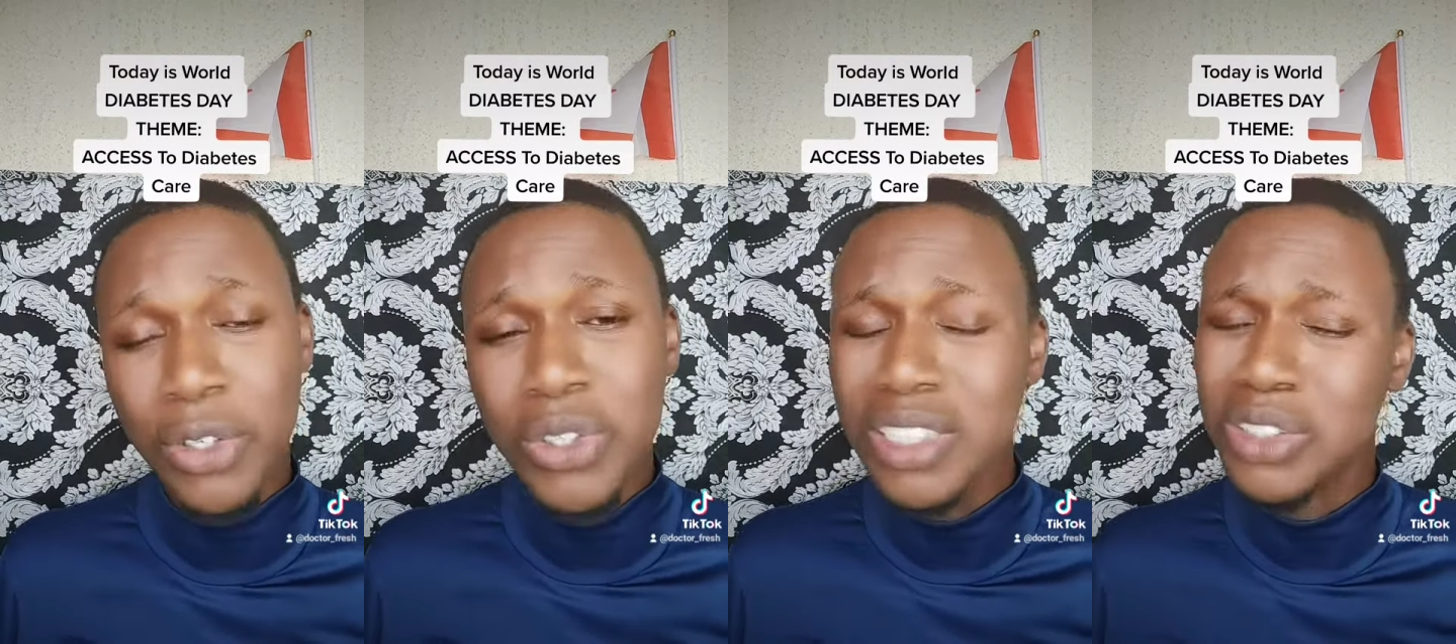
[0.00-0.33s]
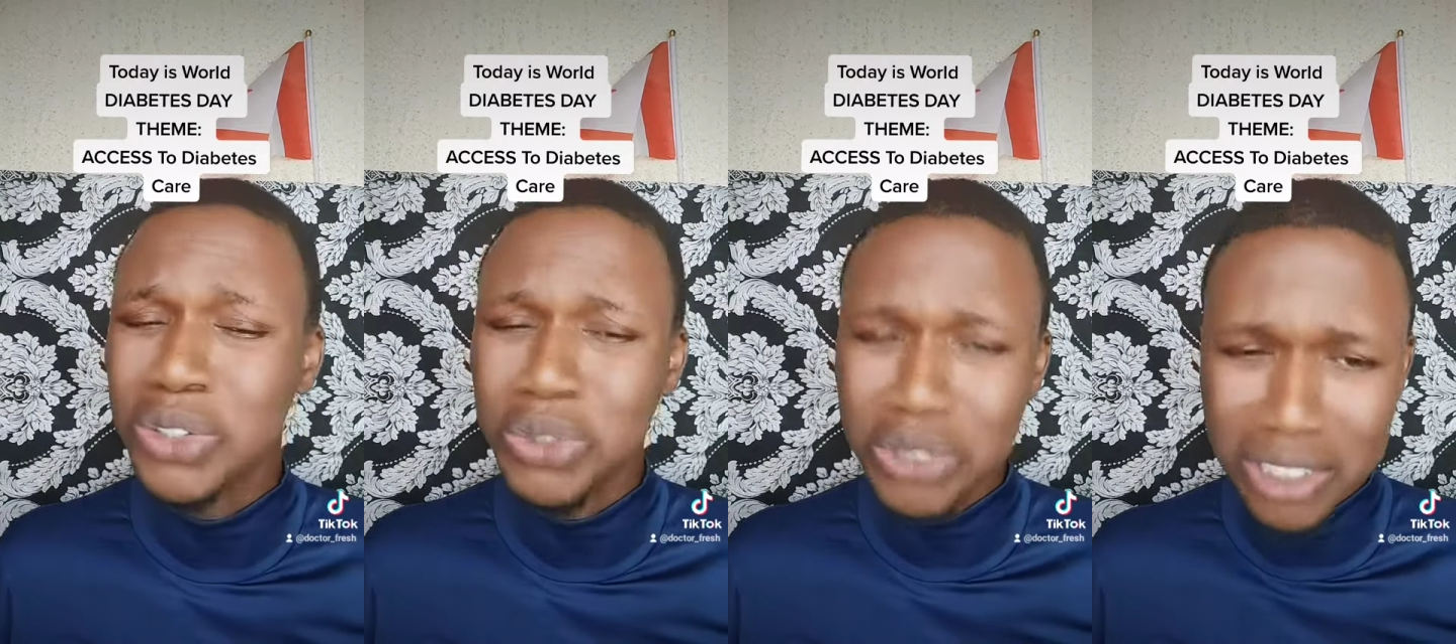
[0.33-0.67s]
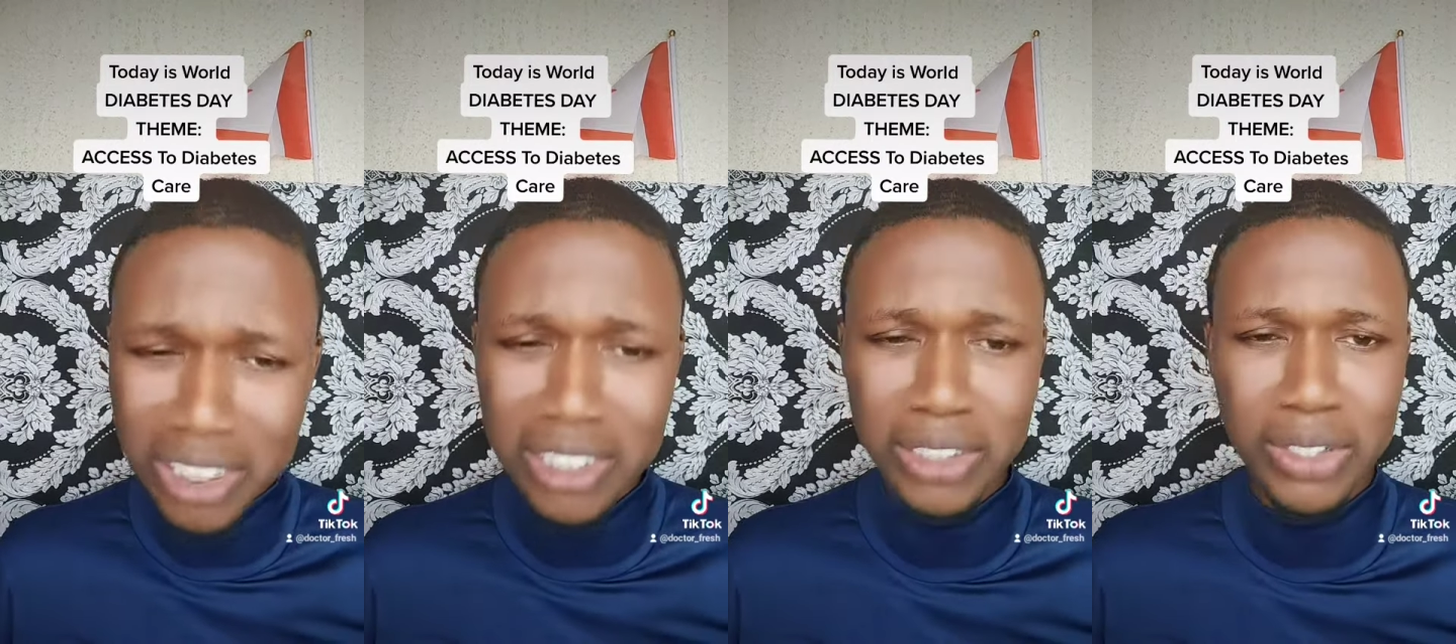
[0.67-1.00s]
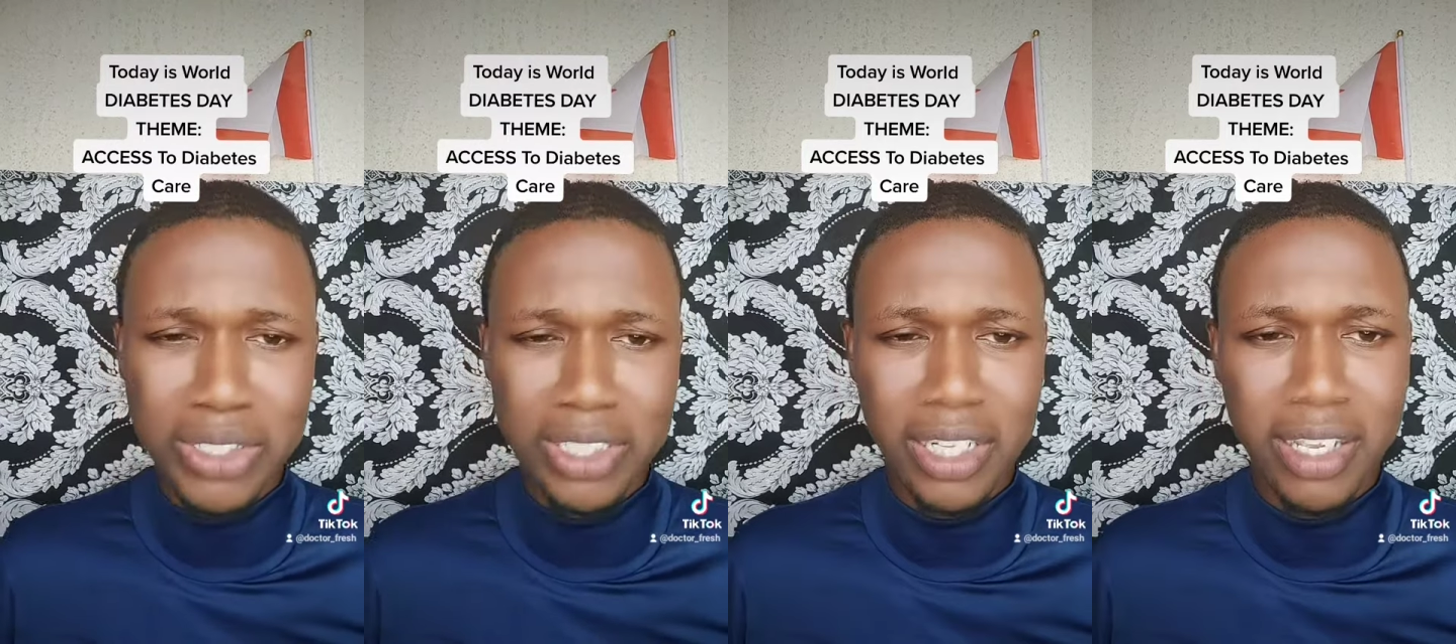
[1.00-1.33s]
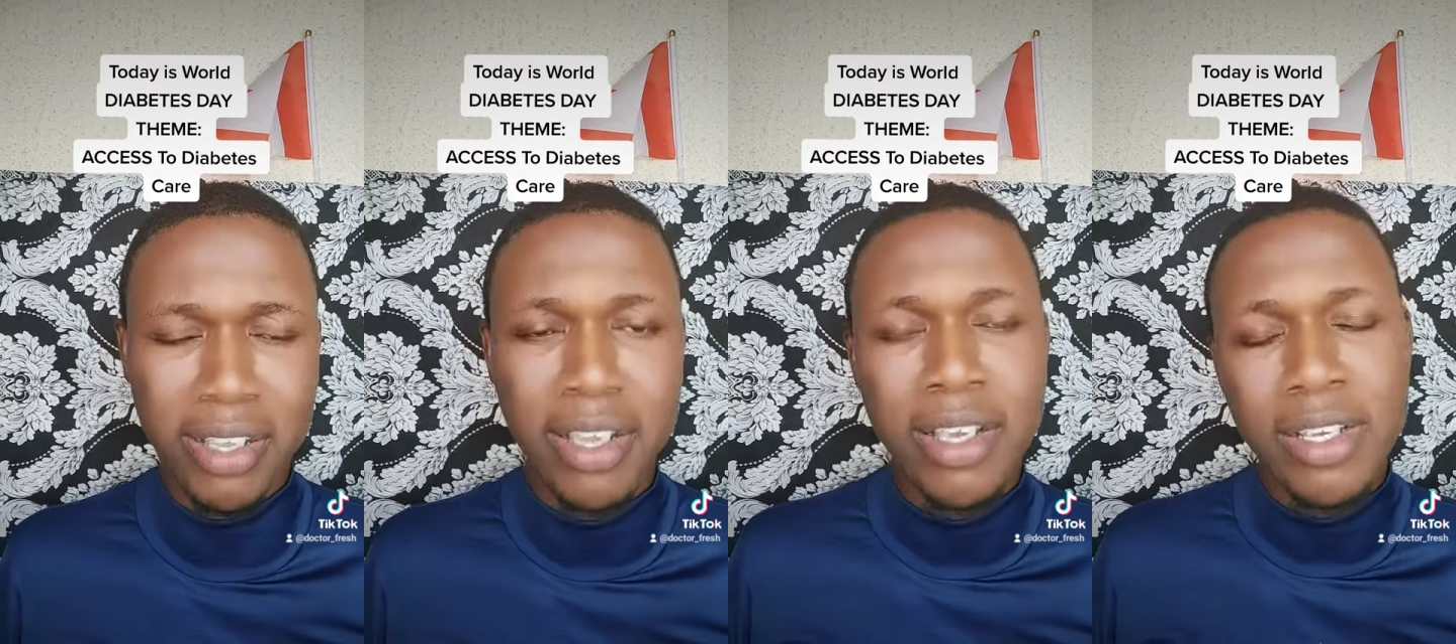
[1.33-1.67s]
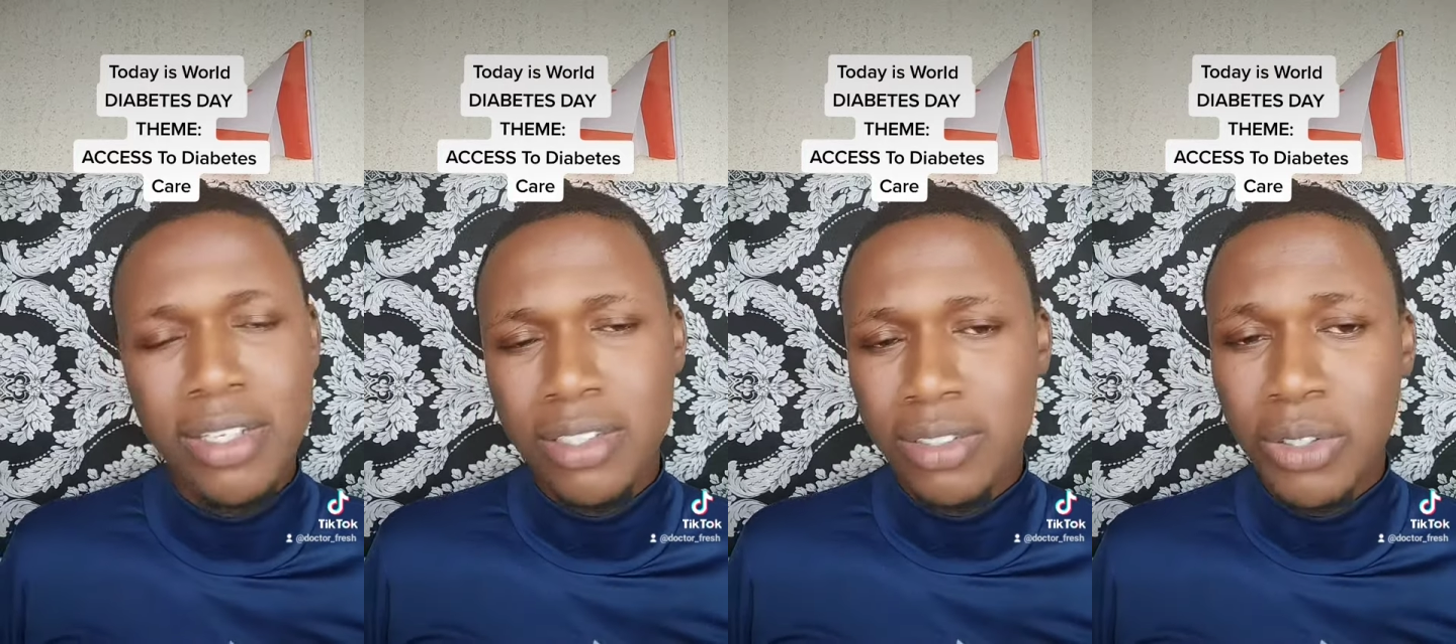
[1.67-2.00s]
use it judiciously
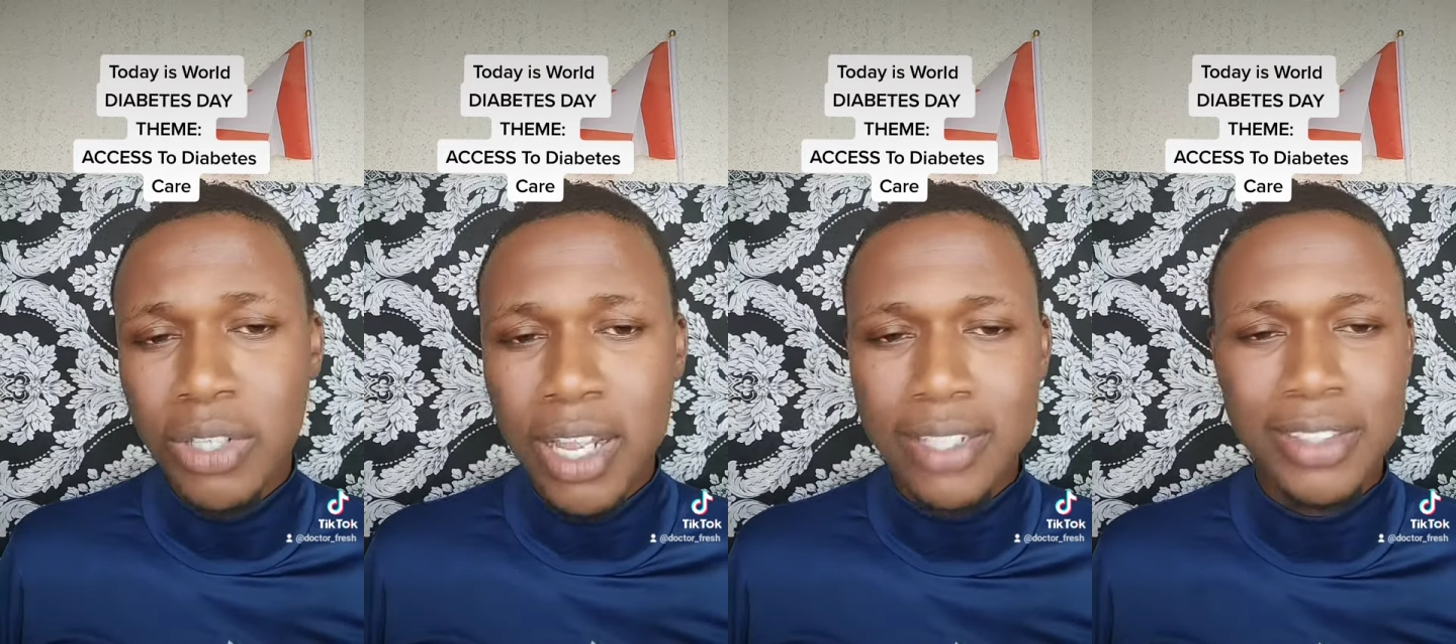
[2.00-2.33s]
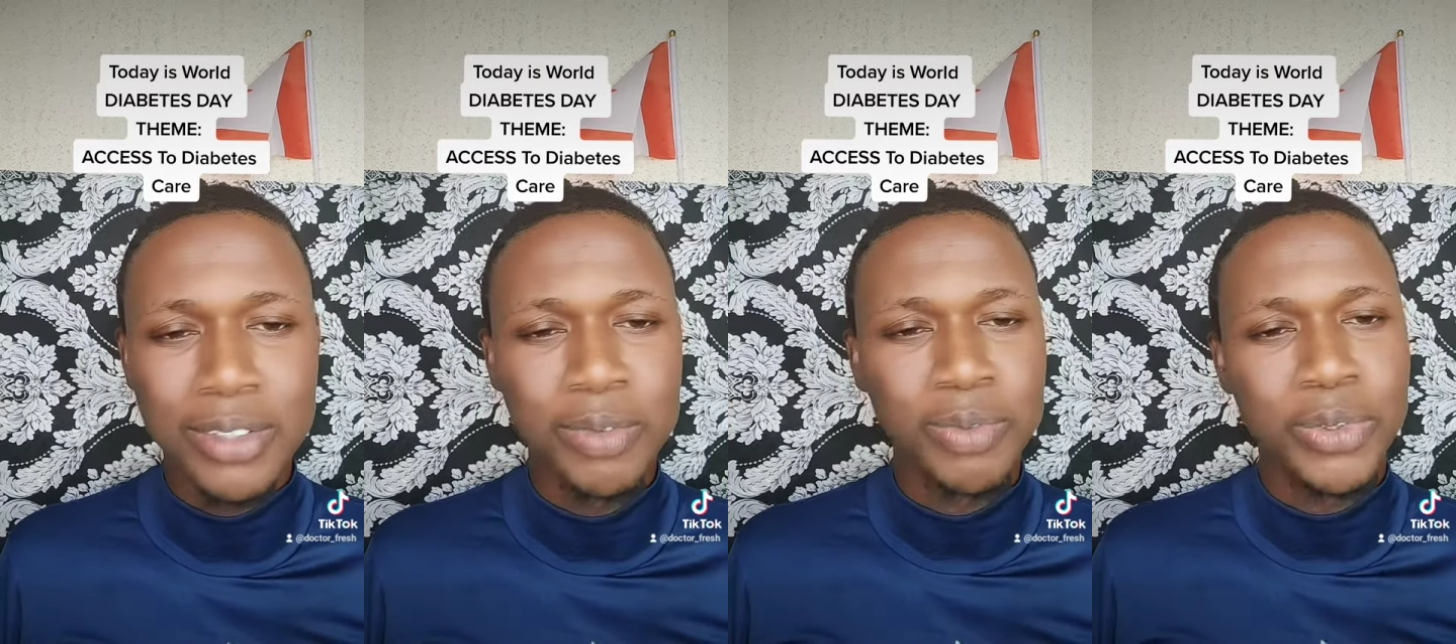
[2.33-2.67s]
so that